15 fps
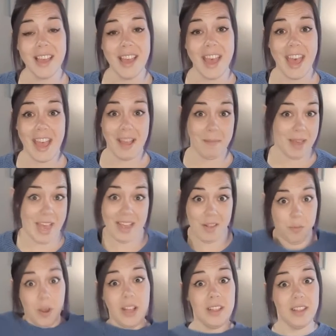as
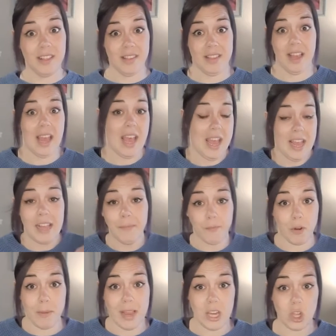well as
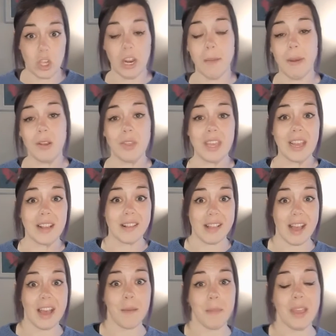information about the
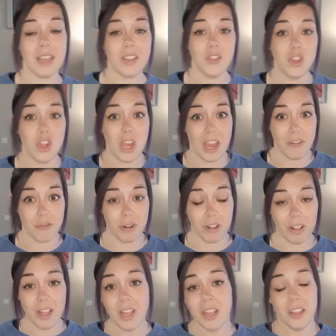exam in general.